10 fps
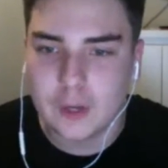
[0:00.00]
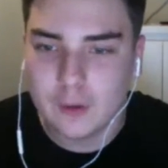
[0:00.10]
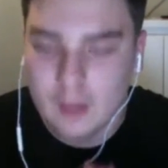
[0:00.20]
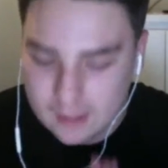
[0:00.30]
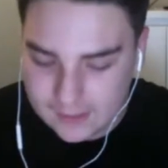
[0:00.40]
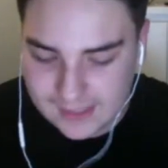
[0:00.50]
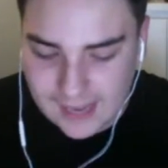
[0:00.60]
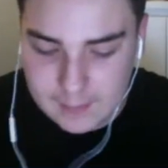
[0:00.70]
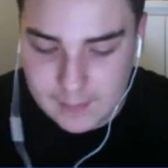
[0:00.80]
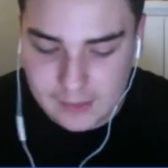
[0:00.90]
The game
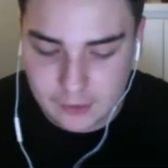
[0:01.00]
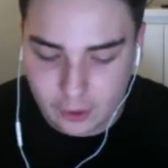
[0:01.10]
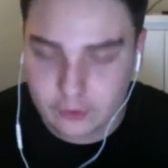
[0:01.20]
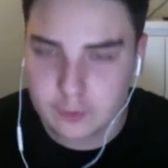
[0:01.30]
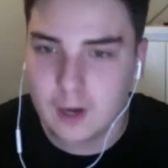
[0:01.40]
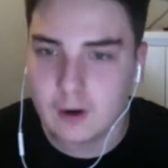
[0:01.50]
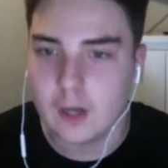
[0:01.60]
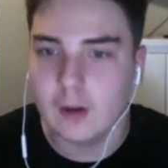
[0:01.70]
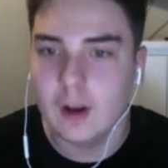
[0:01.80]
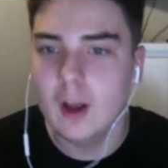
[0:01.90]
is on tomorrow.
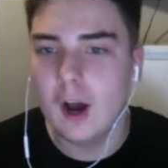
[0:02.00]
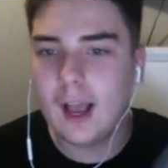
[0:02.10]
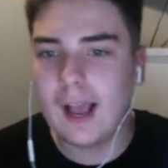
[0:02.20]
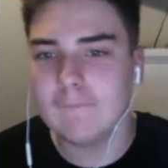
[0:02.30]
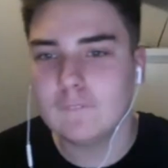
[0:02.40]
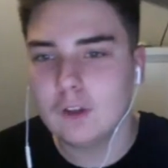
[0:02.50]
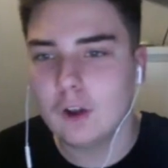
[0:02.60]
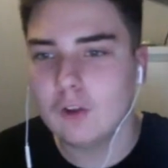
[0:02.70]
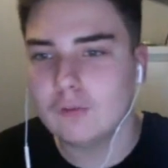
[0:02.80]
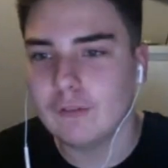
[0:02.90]
I have
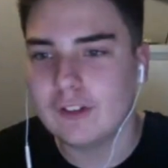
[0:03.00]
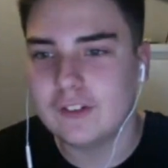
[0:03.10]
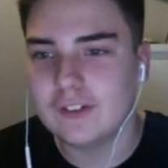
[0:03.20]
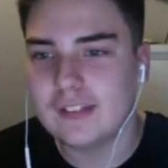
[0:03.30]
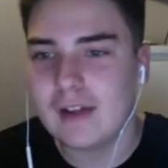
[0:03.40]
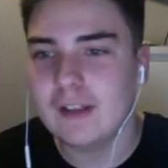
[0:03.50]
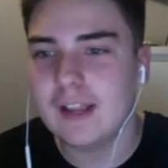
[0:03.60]
lots written down here,